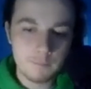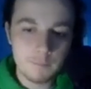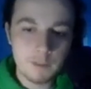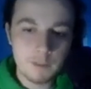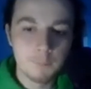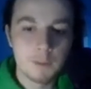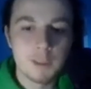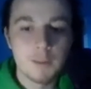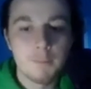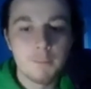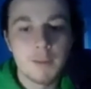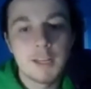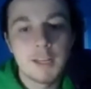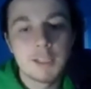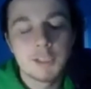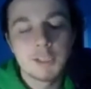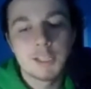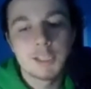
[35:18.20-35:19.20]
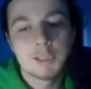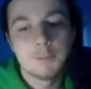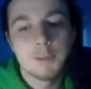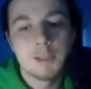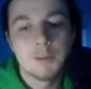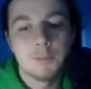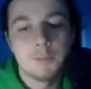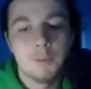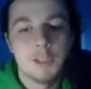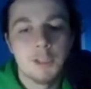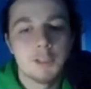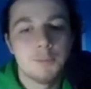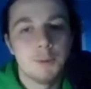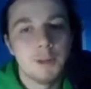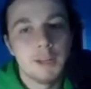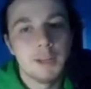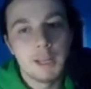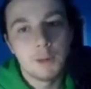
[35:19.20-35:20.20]
but the main adjustment was
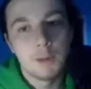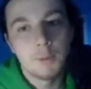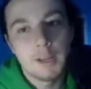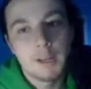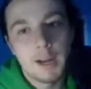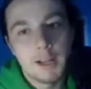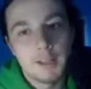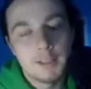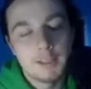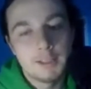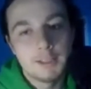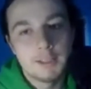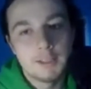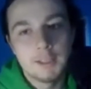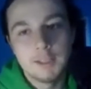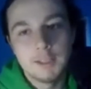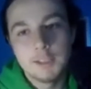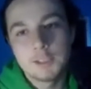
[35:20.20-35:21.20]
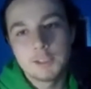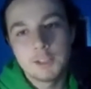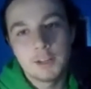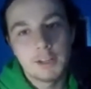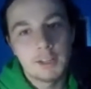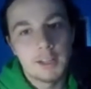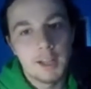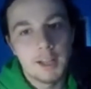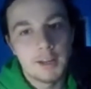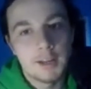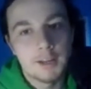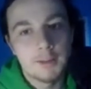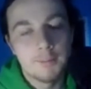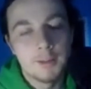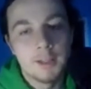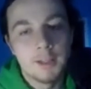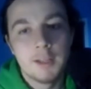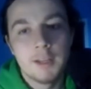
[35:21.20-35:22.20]
putting Iguodala in the starting lineup.
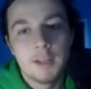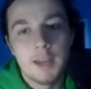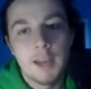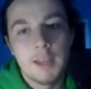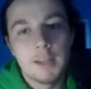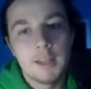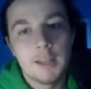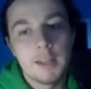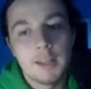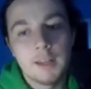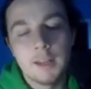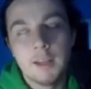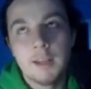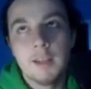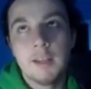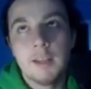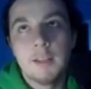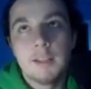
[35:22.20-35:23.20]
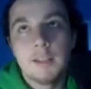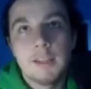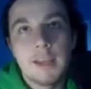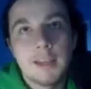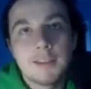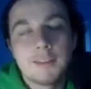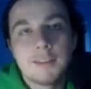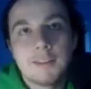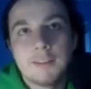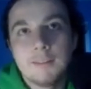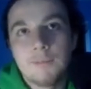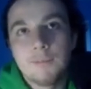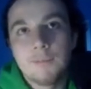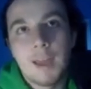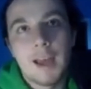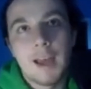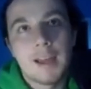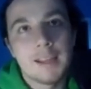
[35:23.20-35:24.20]
And then, yes,
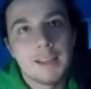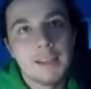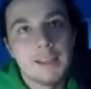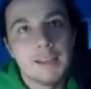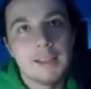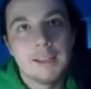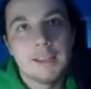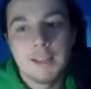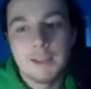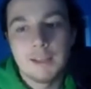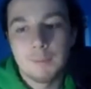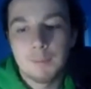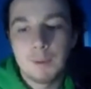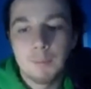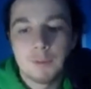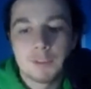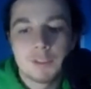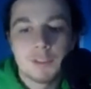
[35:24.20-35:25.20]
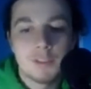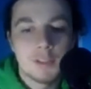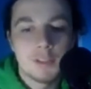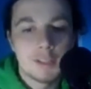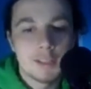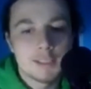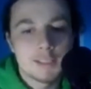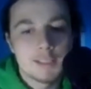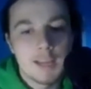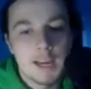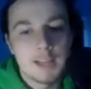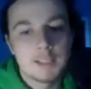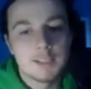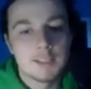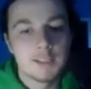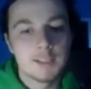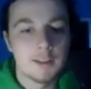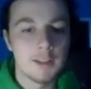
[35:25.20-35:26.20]
I get it. Like people still look at the stats
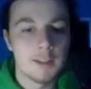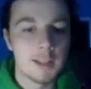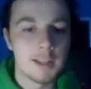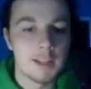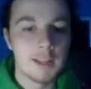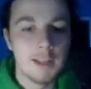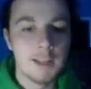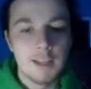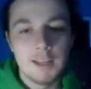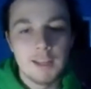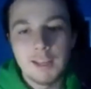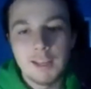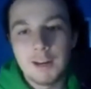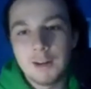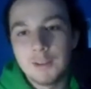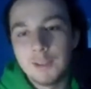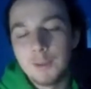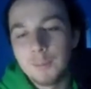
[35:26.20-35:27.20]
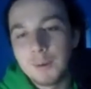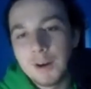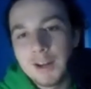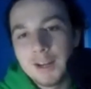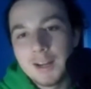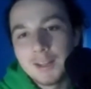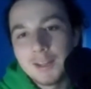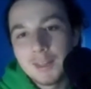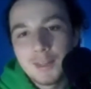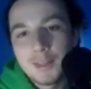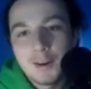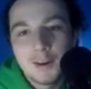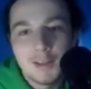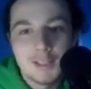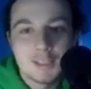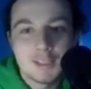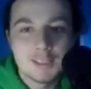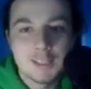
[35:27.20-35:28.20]
and they're like, he held LeBron to
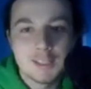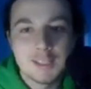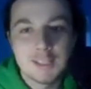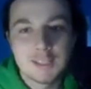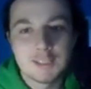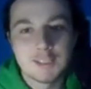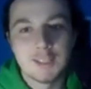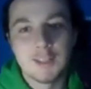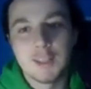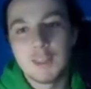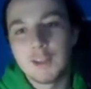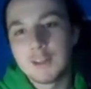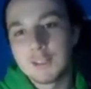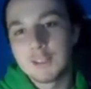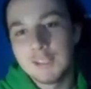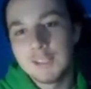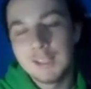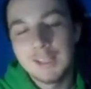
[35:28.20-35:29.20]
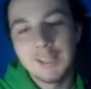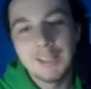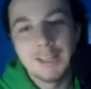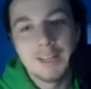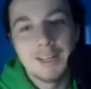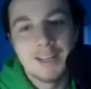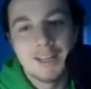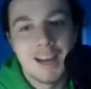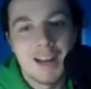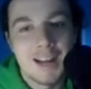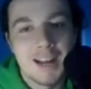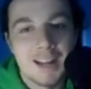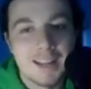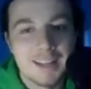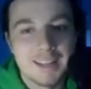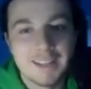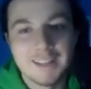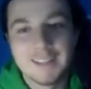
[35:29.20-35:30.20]
36 and 13 and
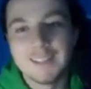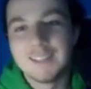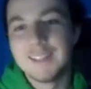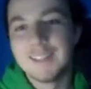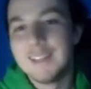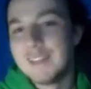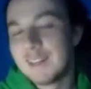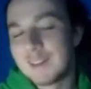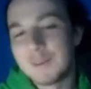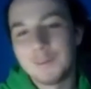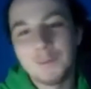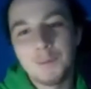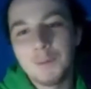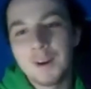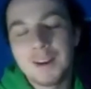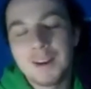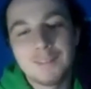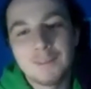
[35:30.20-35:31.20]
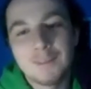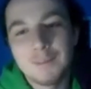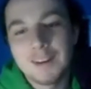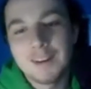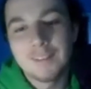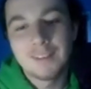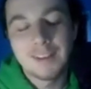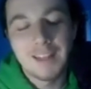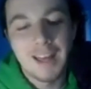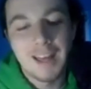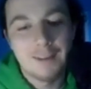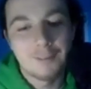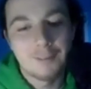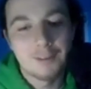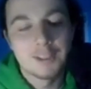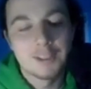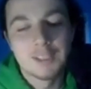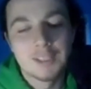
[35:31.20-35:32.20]
9 or whatever he
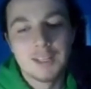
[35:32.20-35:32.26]
averaged.